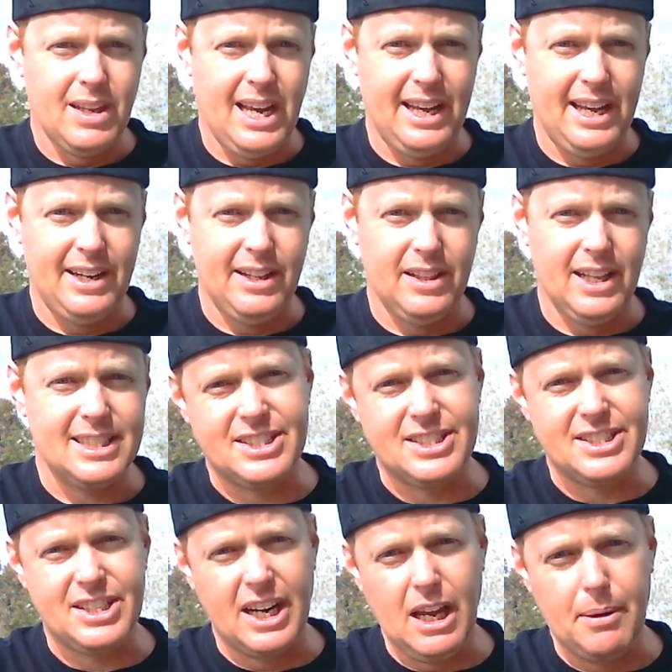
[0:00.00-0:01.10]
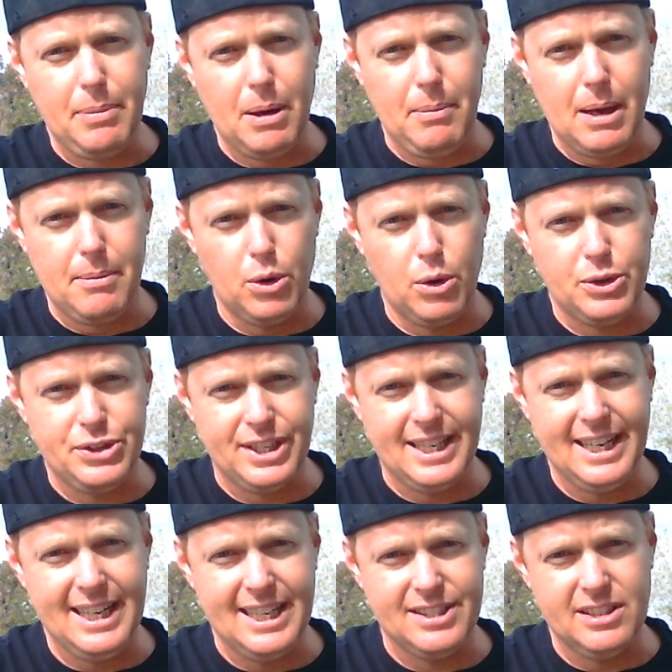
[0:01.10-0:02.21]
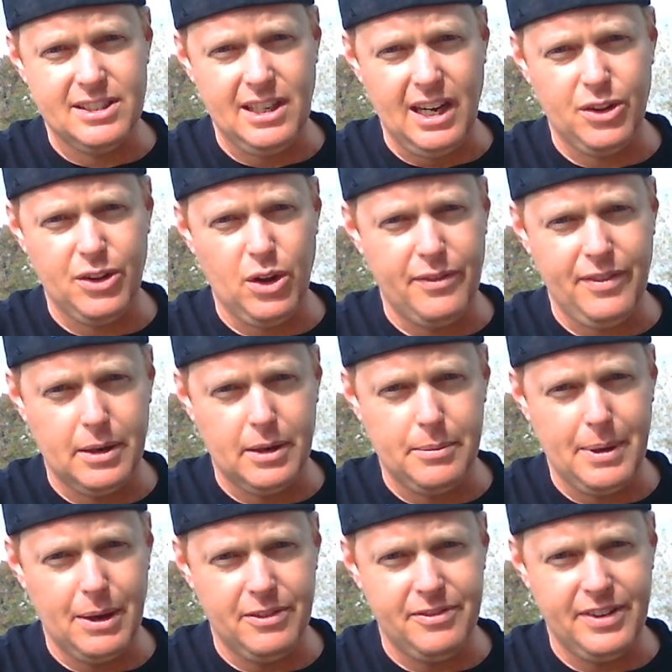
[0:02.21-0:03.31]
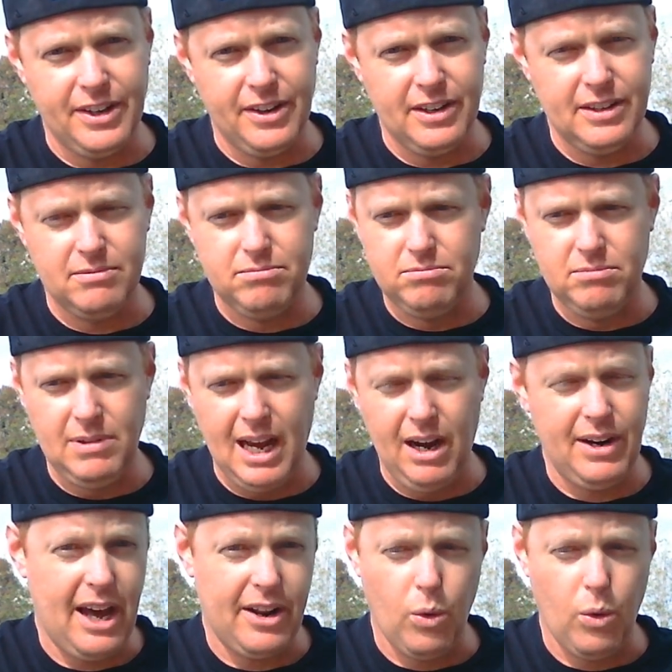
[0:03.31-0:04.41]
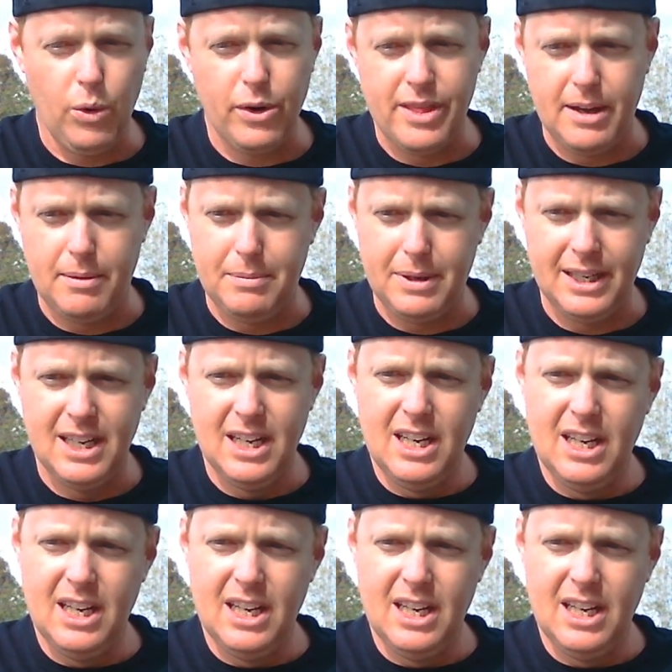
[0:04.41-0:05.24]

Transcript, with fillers: And unless I study up on my Portuguese, I don't know if I'm going to be able to figure out how to order them. But